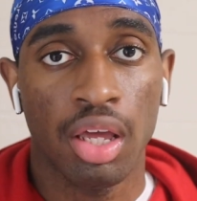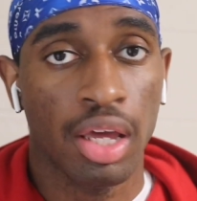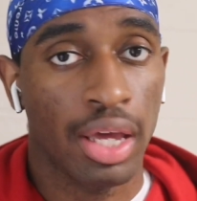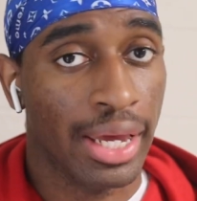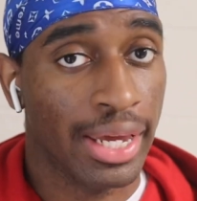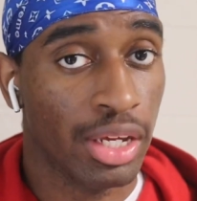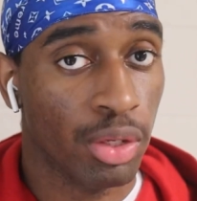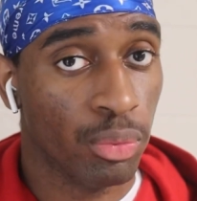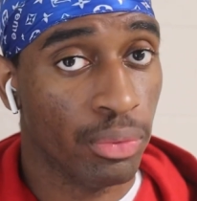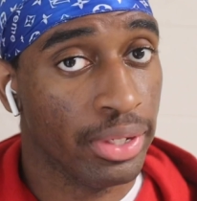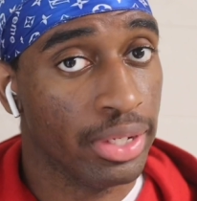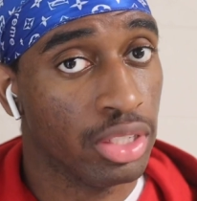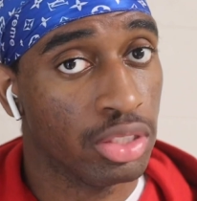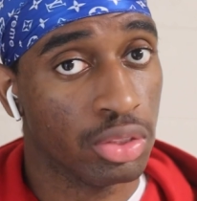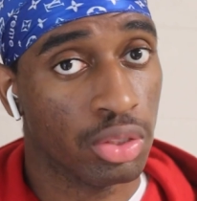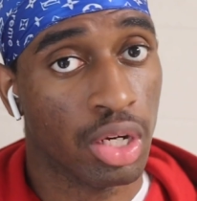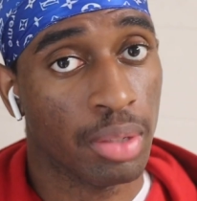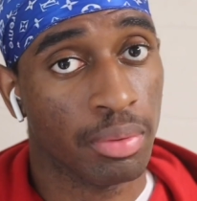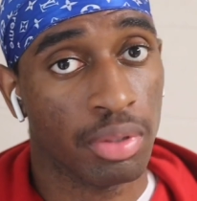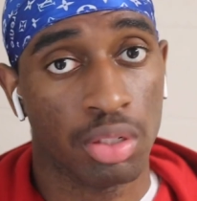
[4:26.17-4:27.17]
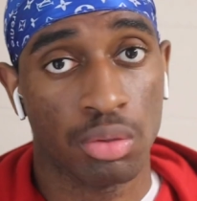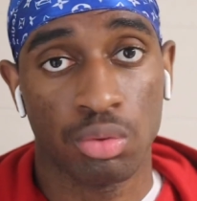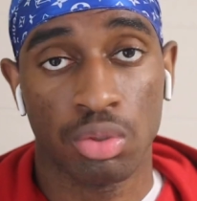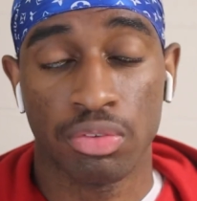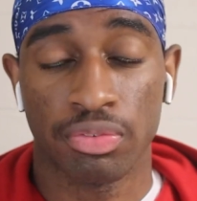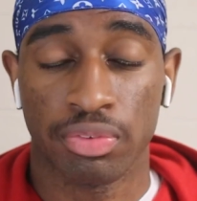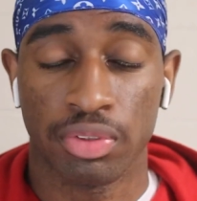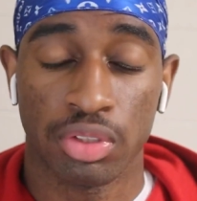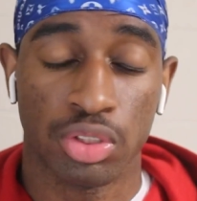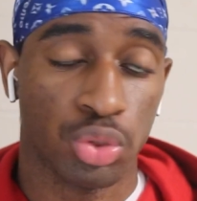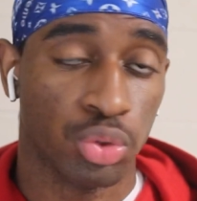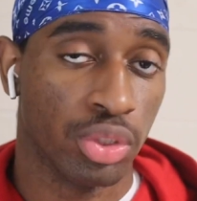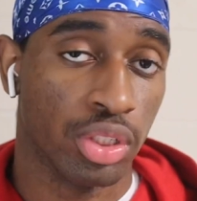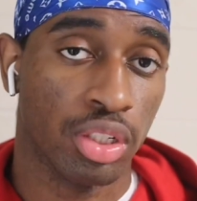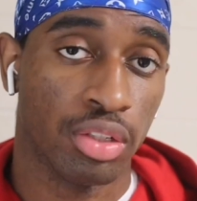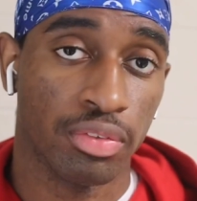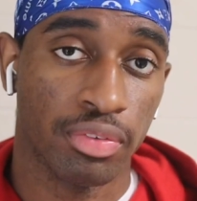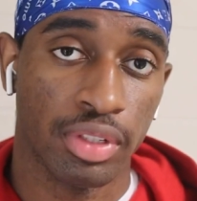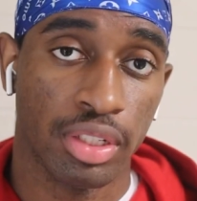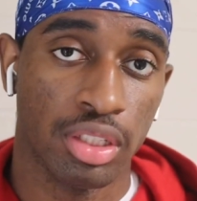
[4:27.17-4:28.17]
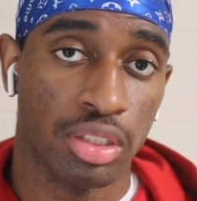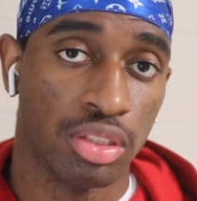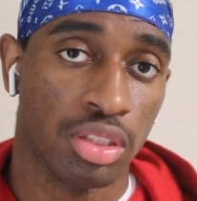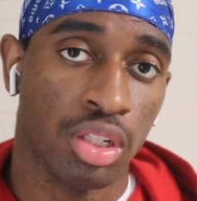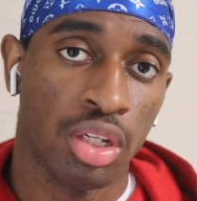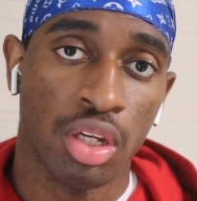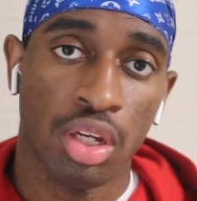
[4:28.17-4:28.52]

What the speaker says: 8 weeks or I'm gonna wolf for 12 weeks.